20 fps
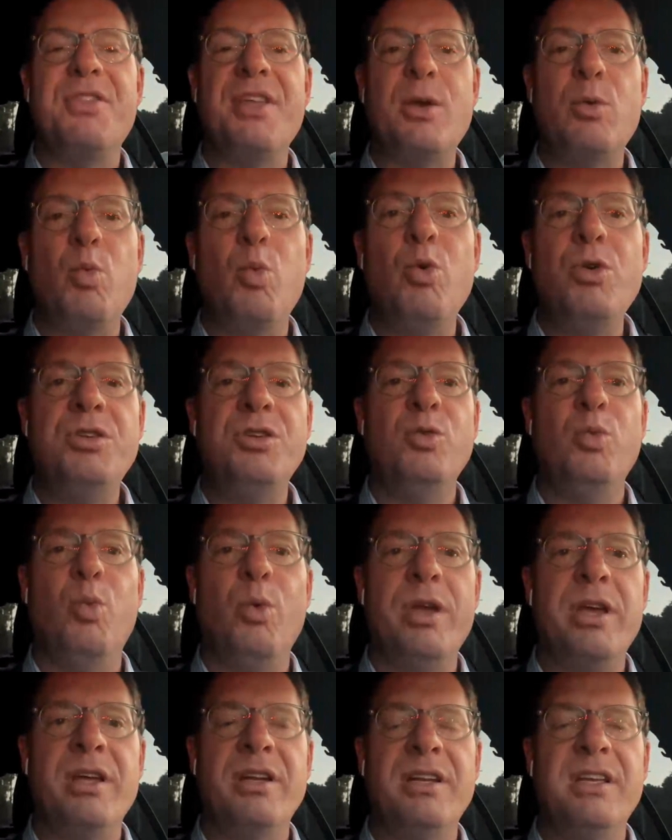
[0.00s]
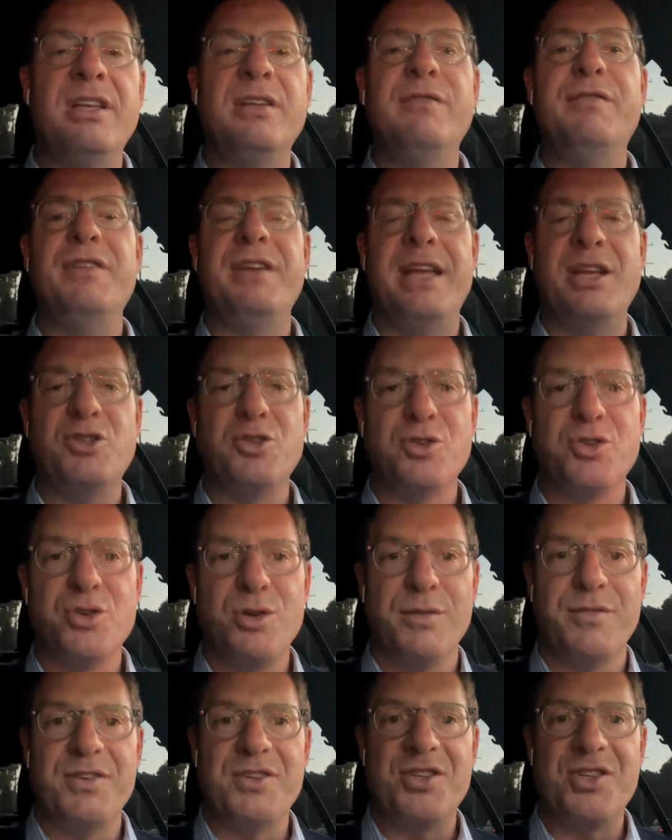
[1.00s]
but they wouldn't win in financial
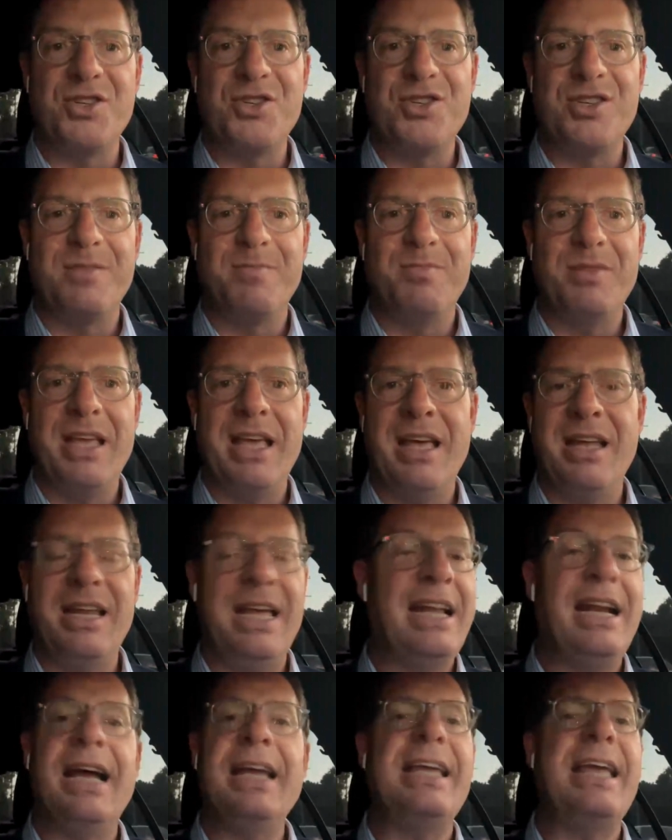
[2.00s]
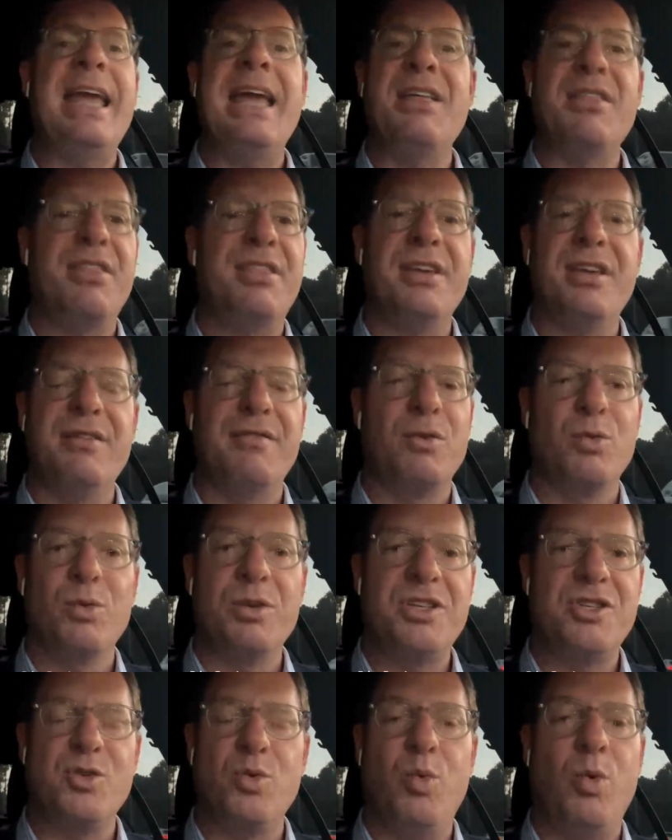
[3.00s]
services? And I can't think of
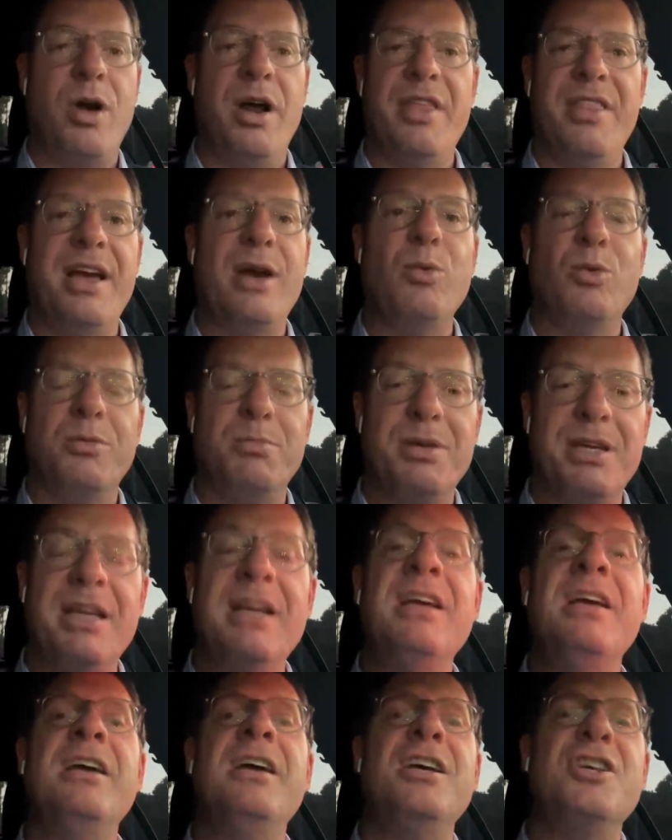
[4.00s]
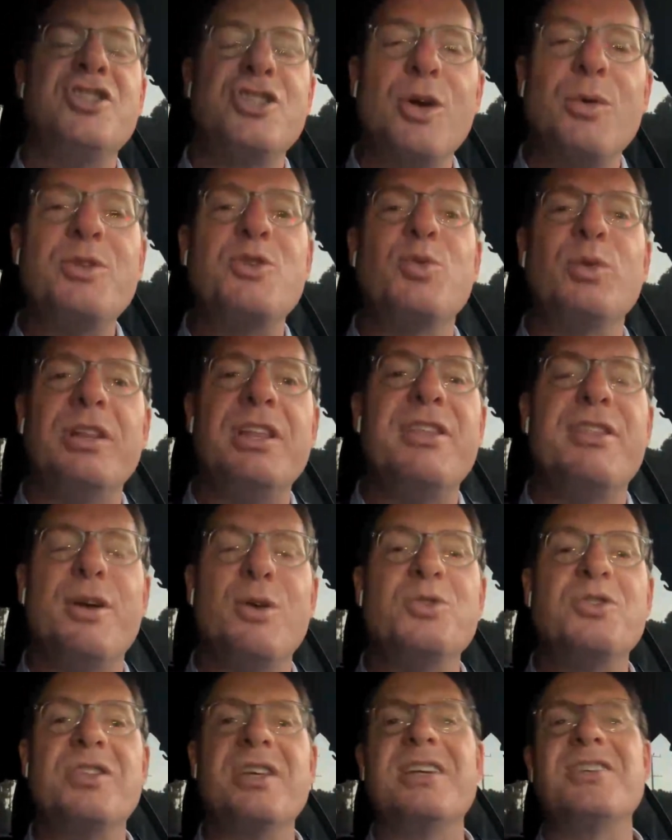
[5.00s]
a reason why that would be. So it's really
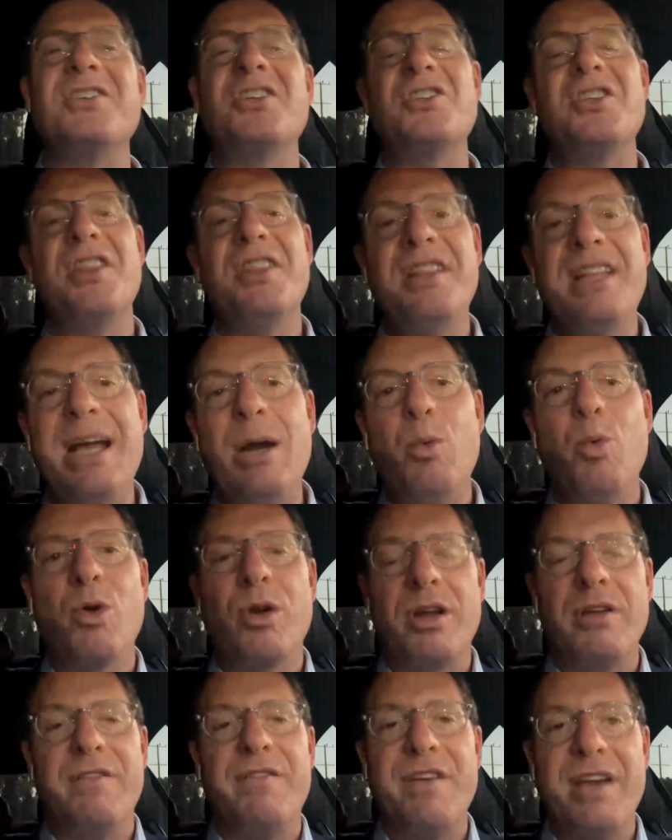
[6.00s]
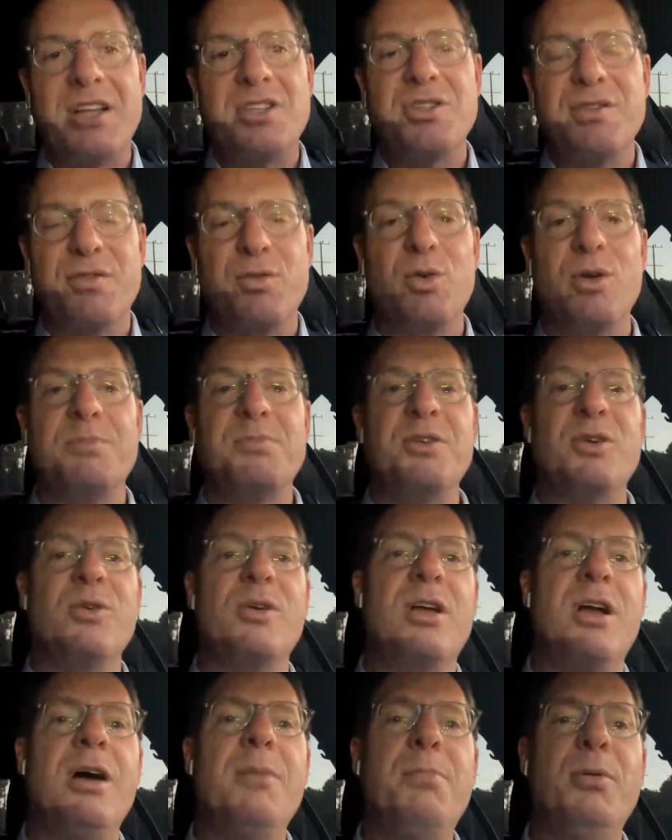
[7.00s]
those things. It's the network effects of
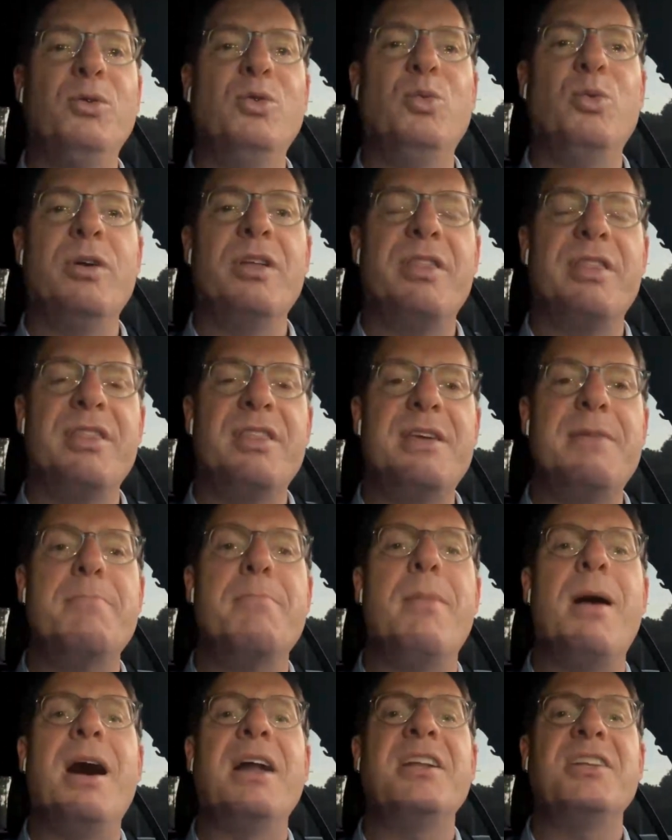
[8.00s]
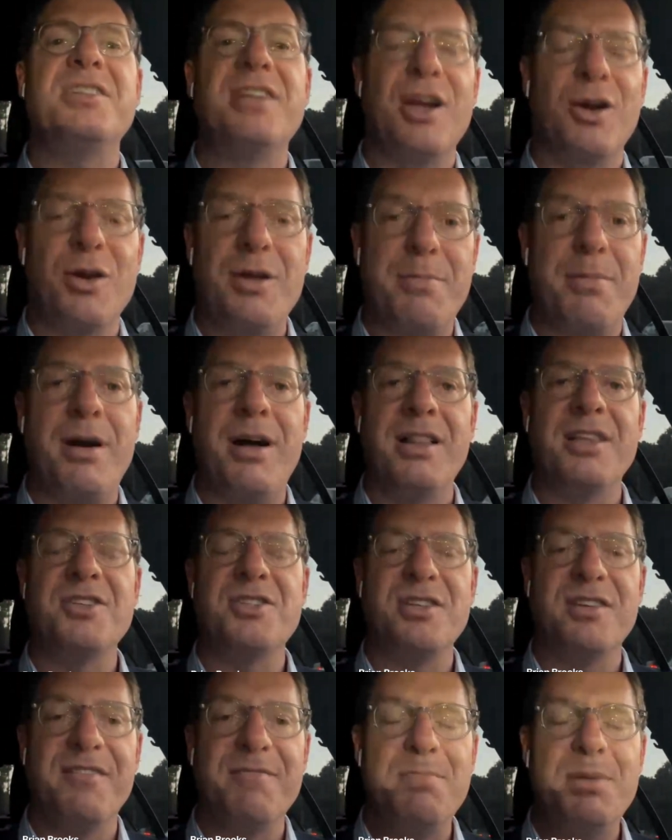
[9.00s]
crypto coupled with the monetary
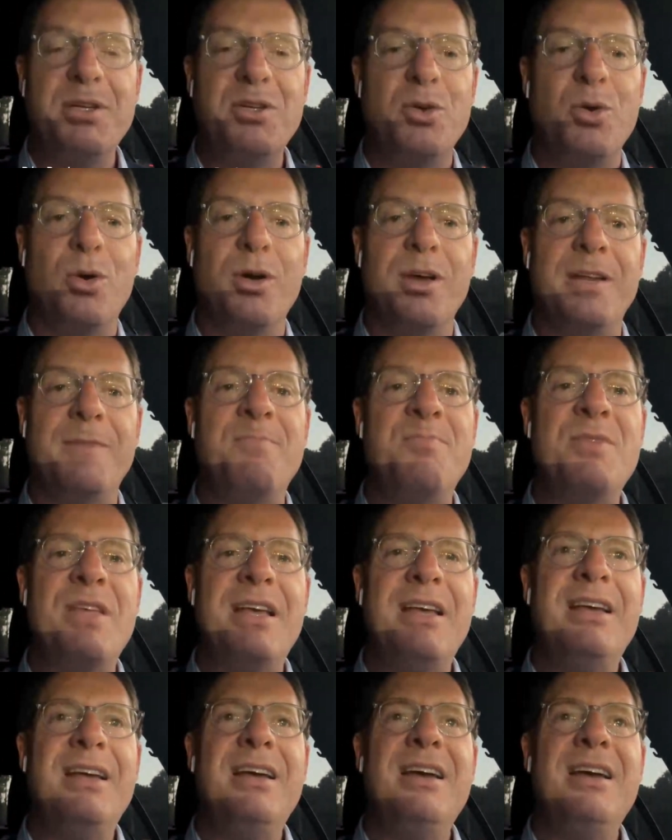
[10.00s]
policy of Bitcoin